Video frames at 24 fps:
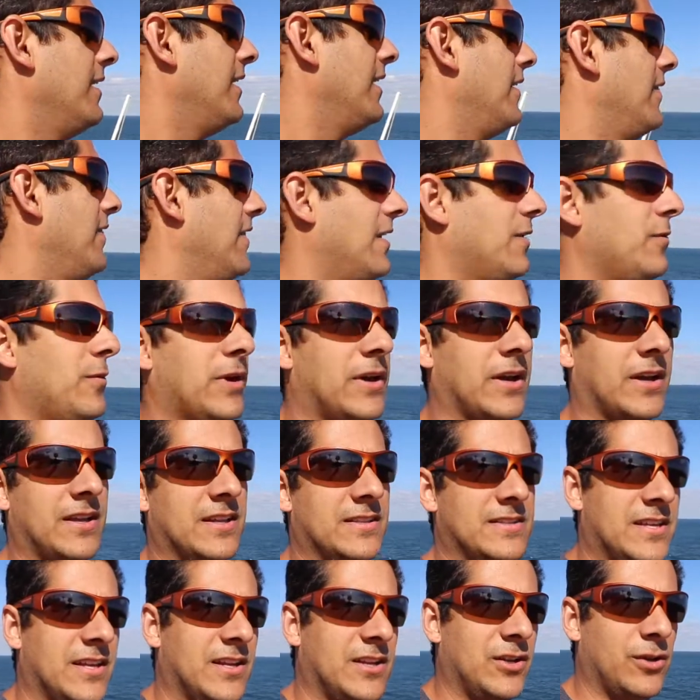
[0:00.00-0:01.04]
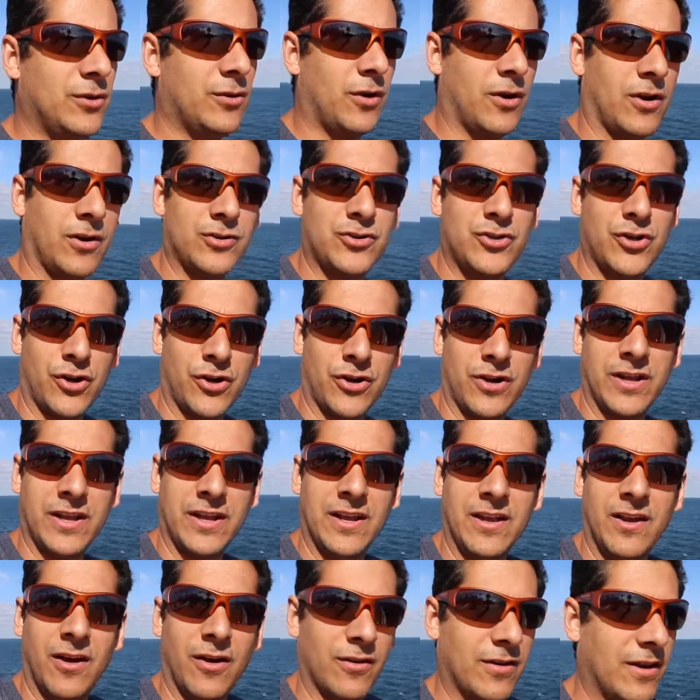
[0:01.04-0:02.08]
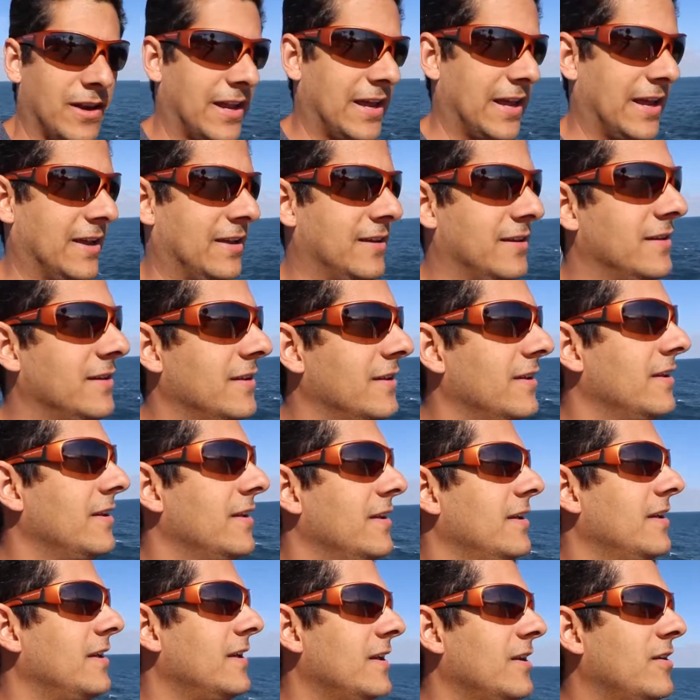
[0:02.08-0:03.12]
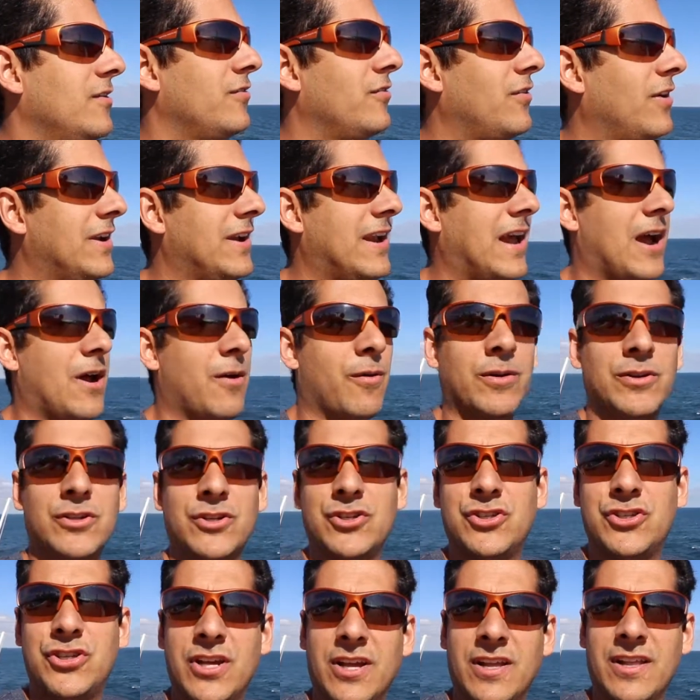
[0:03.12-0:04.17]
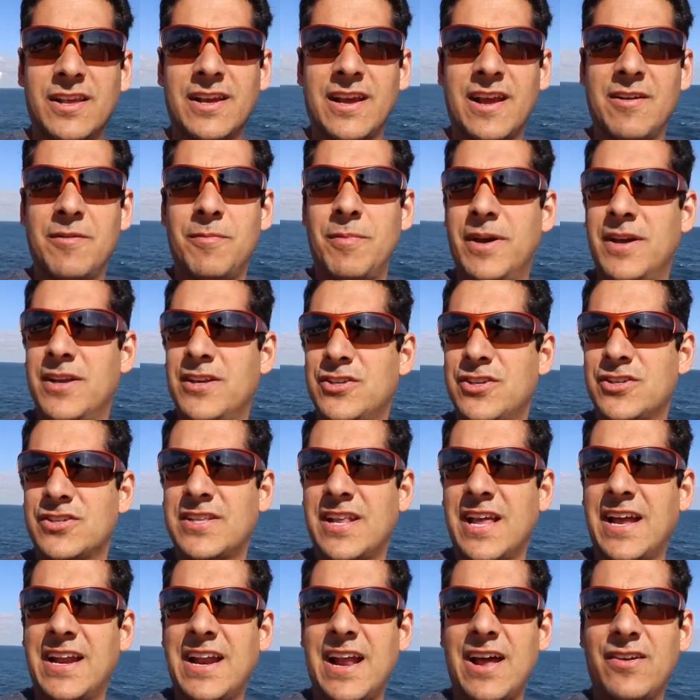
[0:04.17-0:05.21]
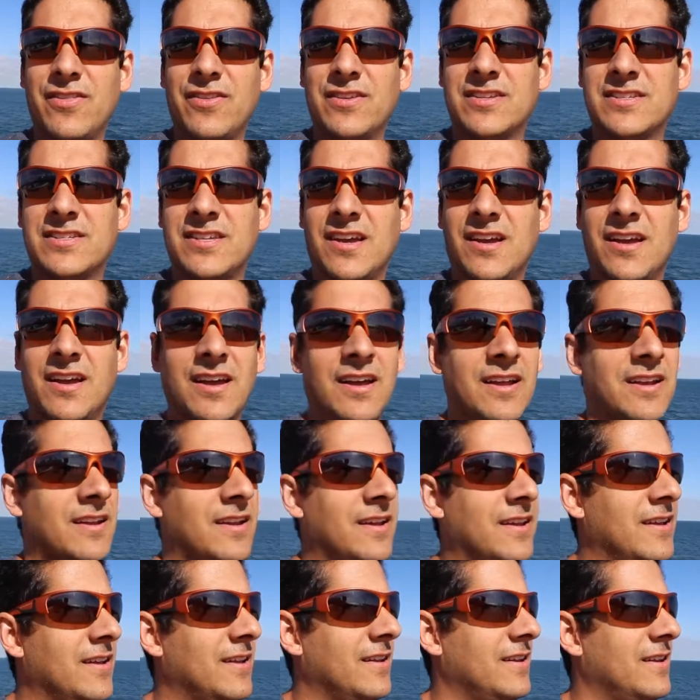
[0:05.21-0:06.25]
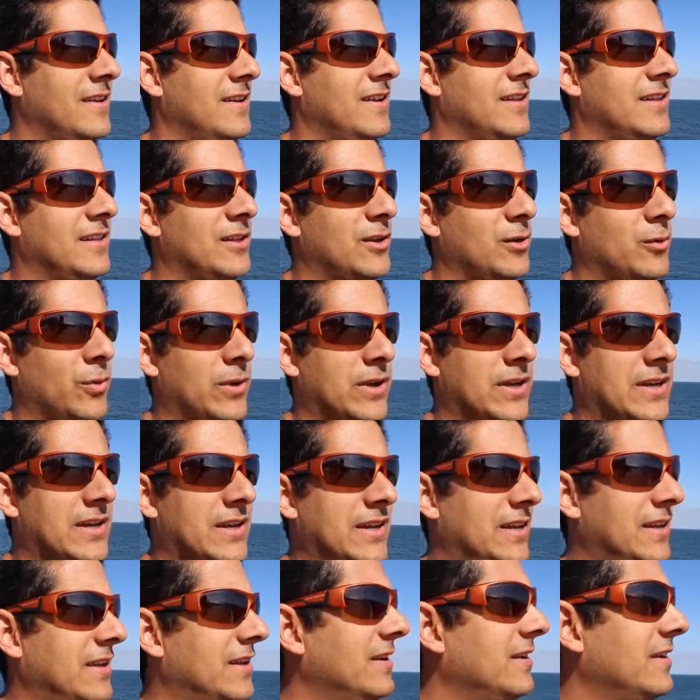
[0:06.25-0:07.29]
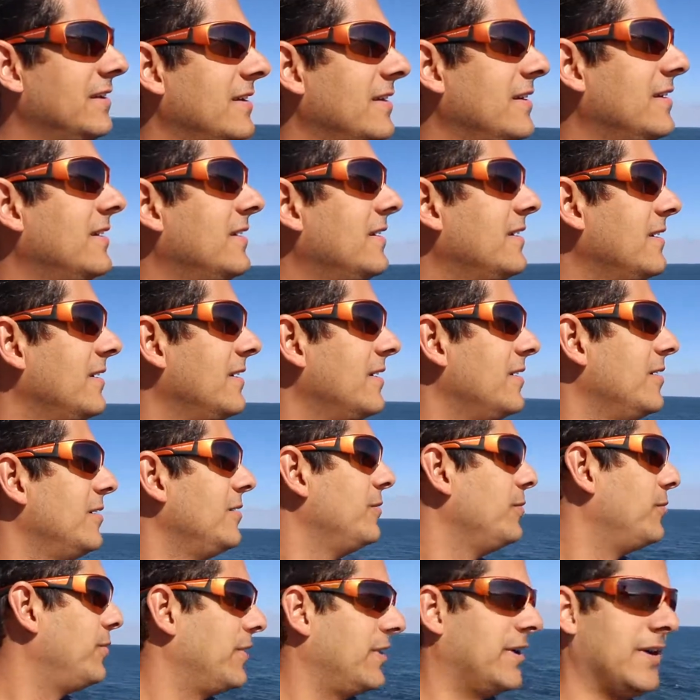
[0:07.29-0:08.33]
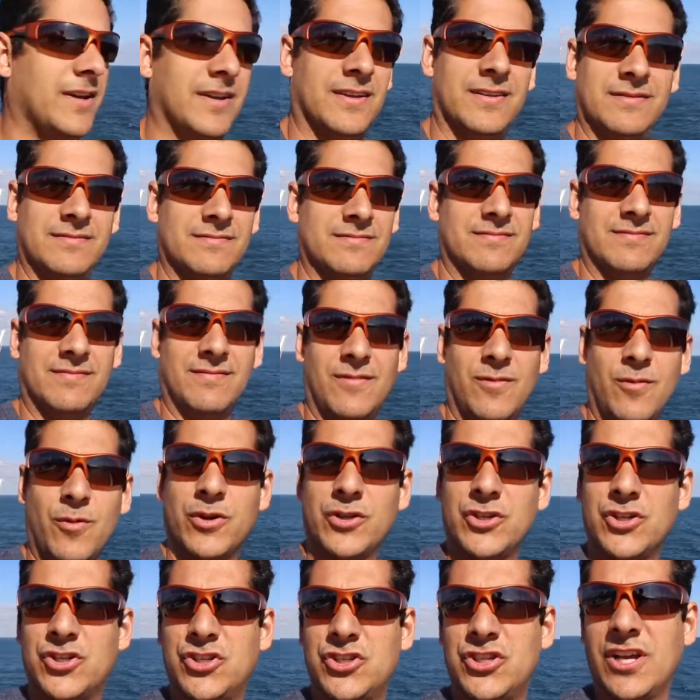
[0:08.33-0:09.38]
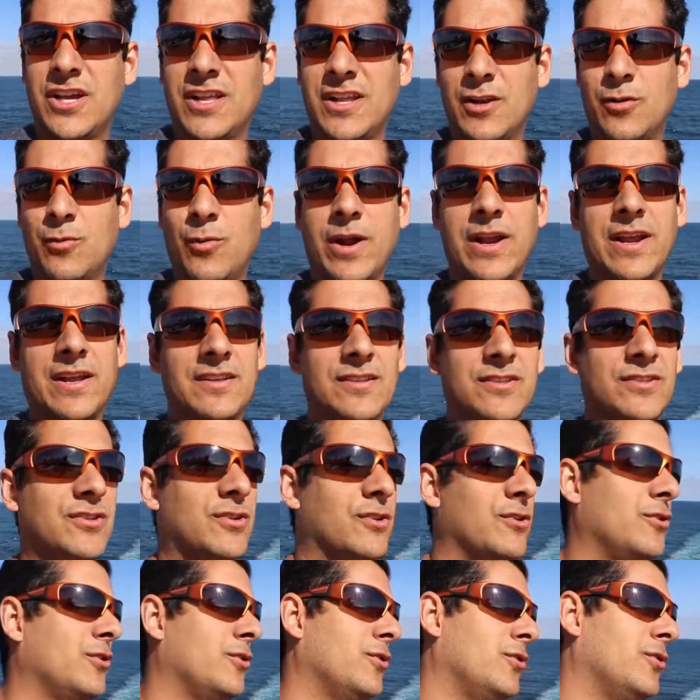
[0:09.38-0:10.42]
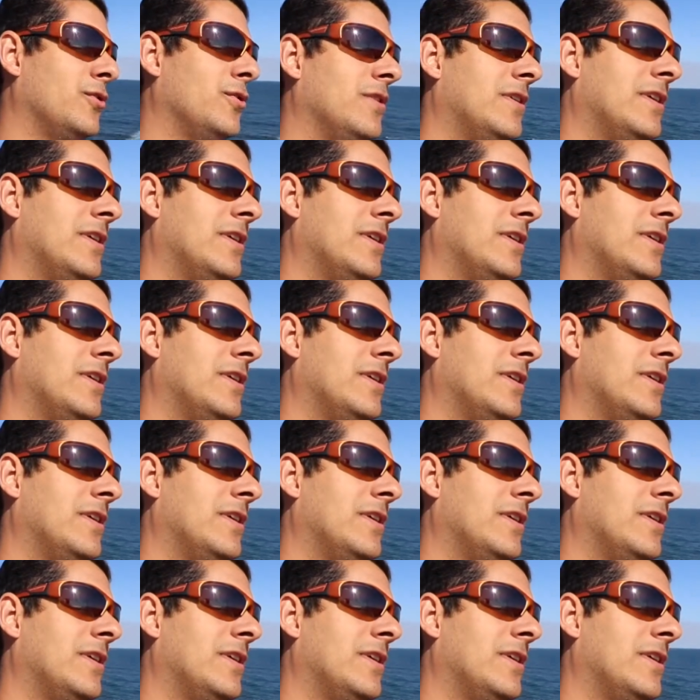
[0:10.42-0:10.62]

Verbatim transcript: and then we can continue our journey on land. Right now we're just chilling, everybody's just laying out in the sun, a little windy, but we're just chilling waiting to